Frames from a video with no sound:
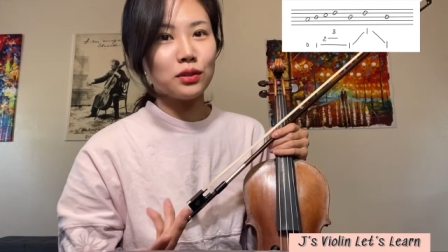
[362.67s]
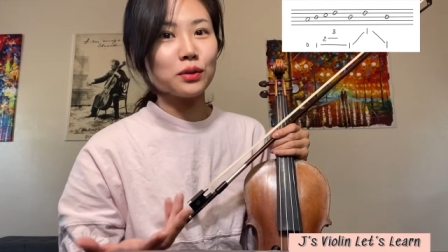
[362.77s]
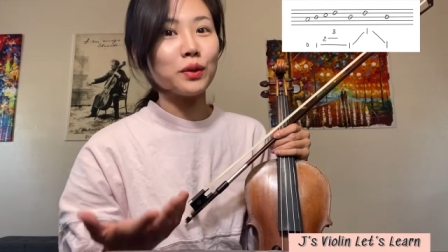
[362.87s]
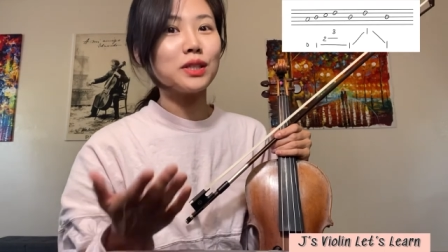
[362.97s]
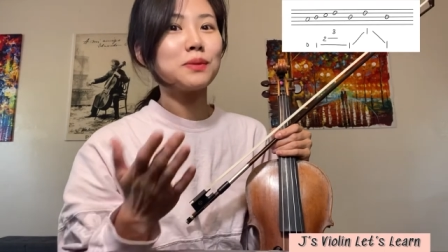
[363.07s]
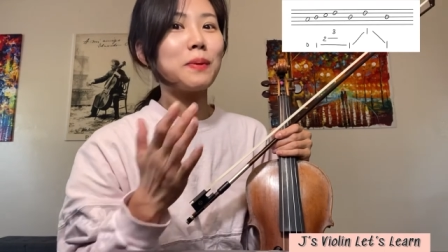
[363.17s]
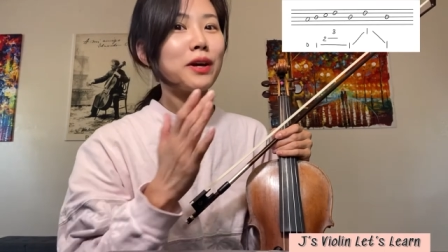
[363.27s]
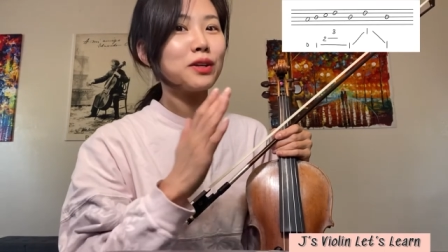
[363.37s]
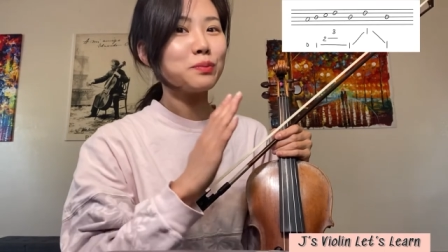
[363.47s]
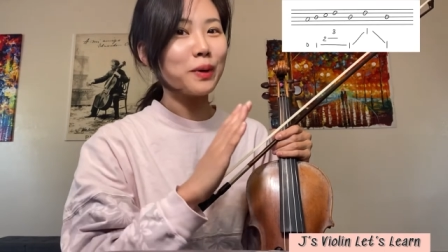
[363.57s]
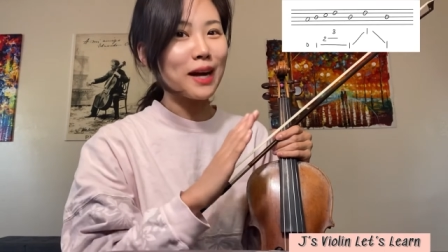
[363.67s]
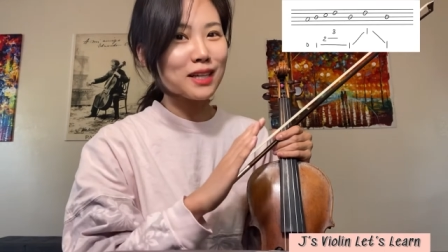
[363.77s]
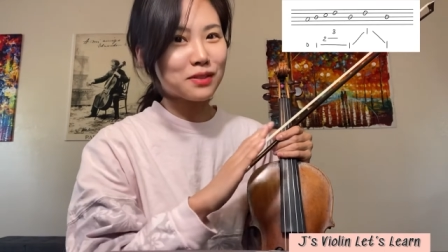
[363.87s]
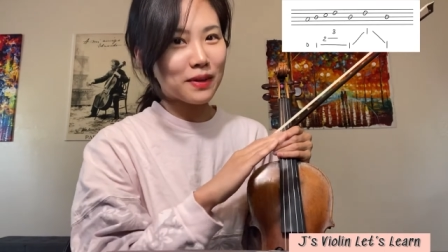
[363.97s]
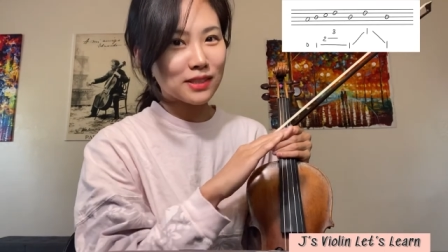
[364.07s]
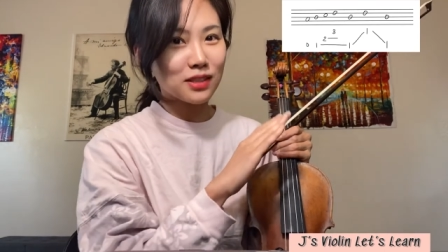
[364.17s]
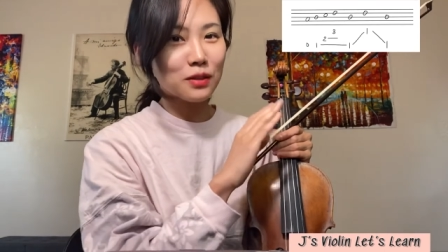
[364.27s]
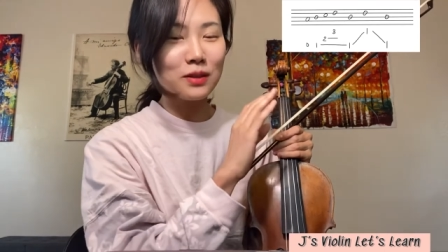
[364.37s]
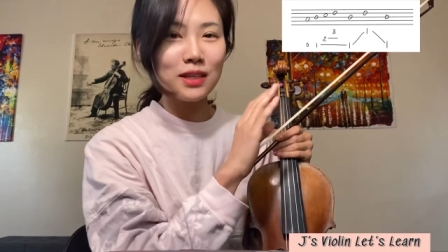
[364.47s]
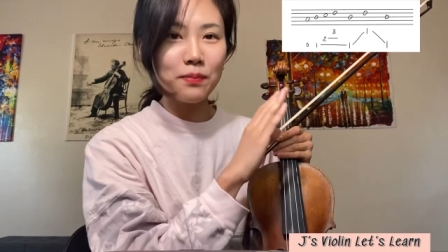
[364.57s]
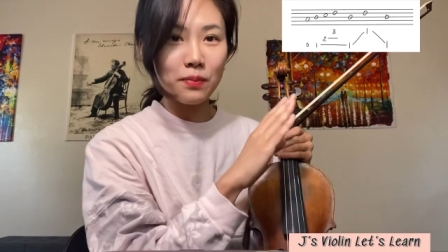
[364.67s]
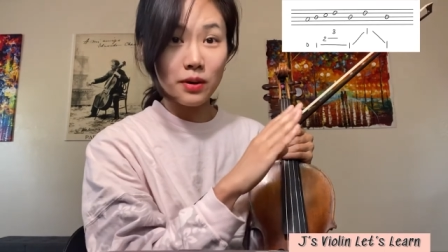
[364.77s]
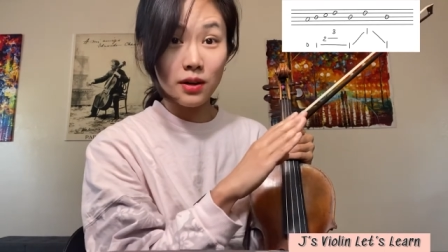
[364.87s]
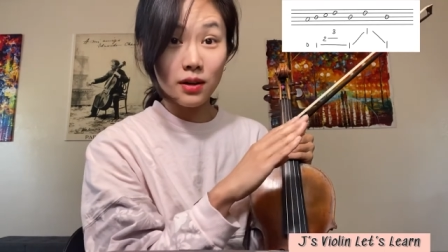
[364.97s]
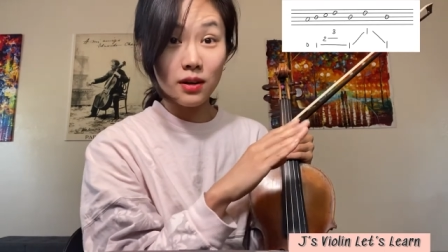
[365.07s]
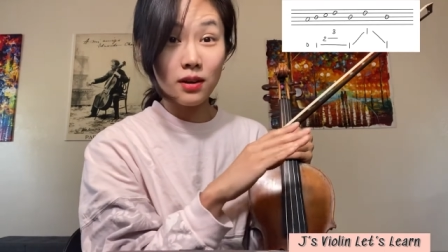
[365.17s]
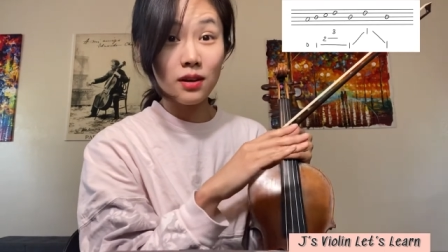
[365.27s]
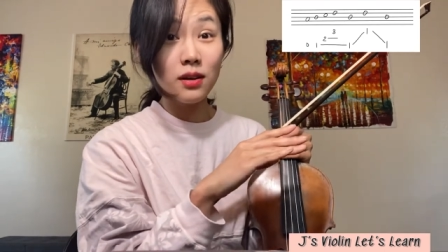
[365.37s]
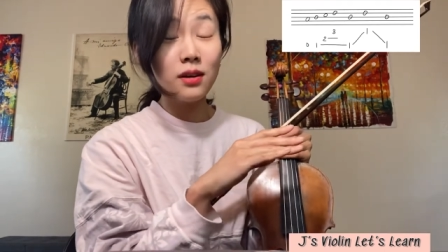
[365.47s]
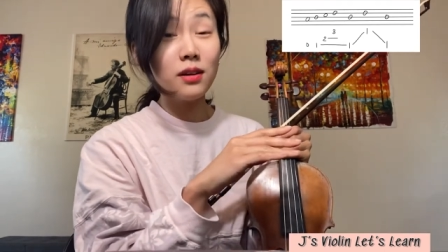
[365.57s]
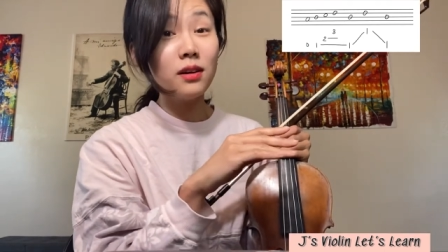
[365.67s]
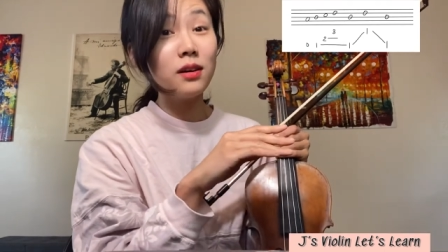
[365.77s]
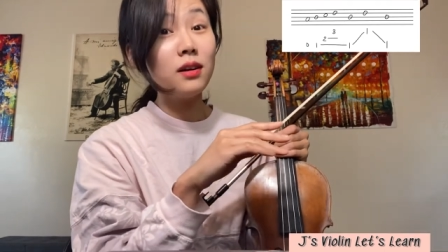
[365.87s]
So it's better practice by slowly. Bum.